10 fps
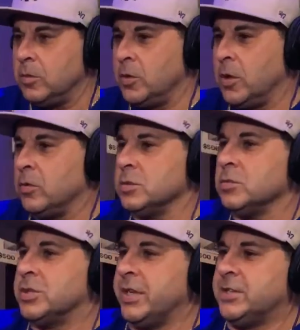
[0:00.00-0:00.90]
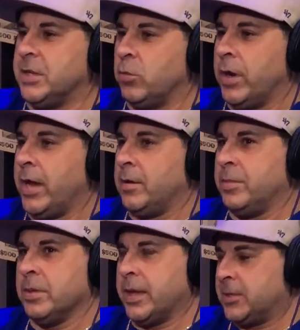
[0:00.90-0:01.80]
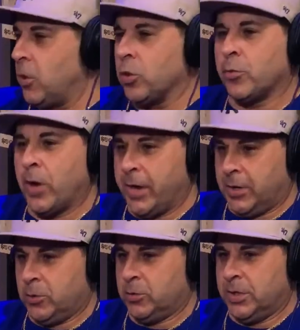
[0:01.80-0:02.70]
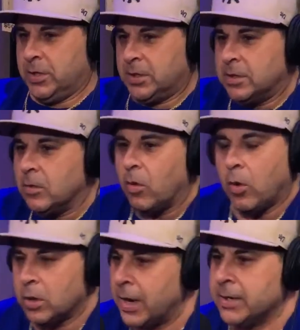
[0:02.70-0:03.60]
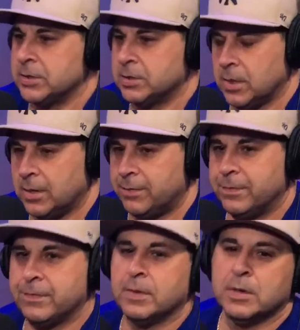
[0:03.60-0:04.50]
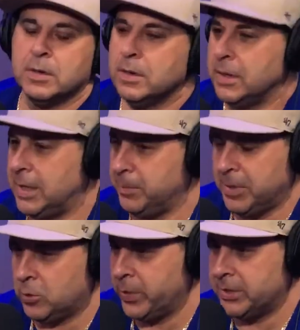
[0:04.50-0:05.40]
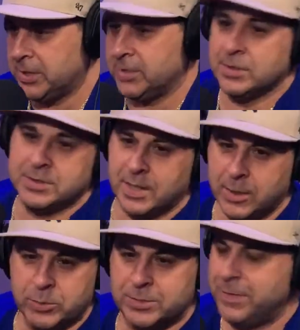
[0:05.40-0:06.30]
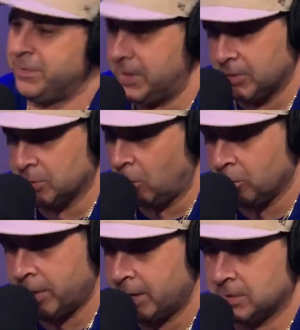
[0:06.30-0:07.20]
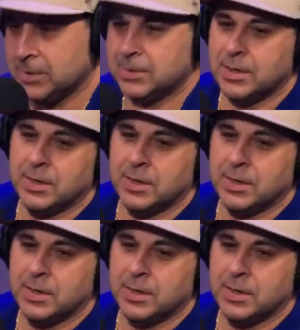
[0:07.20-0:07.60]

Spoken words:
You know, CeCe would have had it been like Nolan Ryan, who did all kinds of stuff in between seasons till he was 50 years old, in essence.